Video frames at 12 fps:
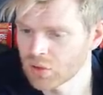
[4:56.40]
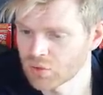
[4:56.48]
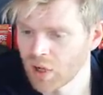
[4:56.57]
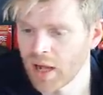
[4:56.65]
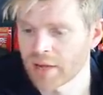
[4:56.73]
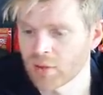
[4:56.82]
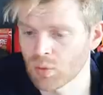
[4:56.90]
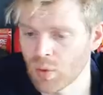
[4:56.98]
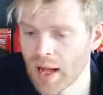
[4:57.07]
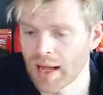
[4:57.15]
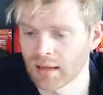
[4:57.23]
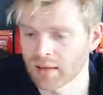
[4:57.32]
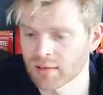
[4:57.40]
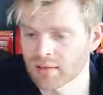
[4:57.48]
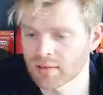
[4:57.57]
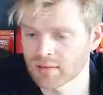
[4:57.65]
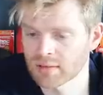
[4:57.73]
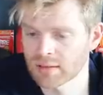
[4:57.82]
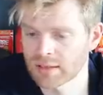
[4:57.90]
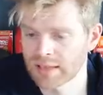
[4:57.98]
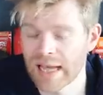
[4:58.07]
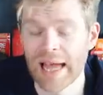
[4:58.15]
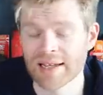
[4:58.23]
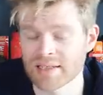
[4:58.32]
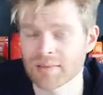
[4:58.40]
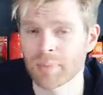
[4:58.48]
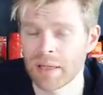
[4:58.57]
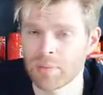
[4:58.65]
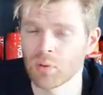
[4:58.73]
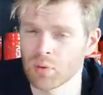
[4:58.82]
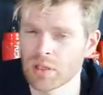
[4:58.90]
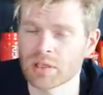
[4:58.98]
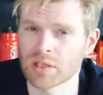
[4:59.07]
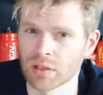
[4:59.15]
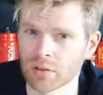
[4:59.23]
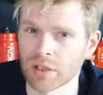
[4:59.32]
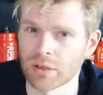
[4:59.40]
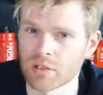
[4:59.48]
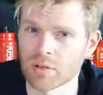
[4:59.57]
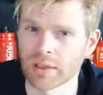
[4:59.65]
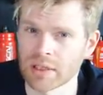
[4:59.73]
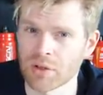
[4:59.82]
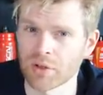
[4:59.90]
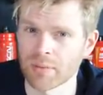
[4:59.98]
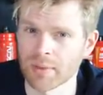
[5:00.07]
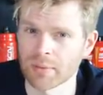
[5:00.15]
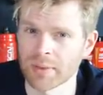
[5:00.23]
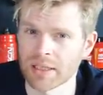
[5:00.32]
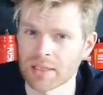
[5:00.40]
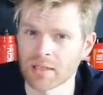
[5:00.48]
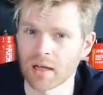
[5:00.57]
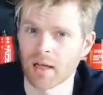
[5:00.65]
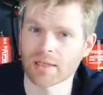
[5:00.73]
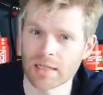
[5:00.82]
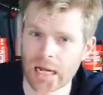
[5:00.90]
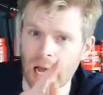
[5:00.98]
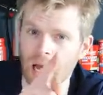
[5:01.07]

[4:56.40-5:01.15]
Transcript: Right, well, Yes, people would still use 23mm tyres, and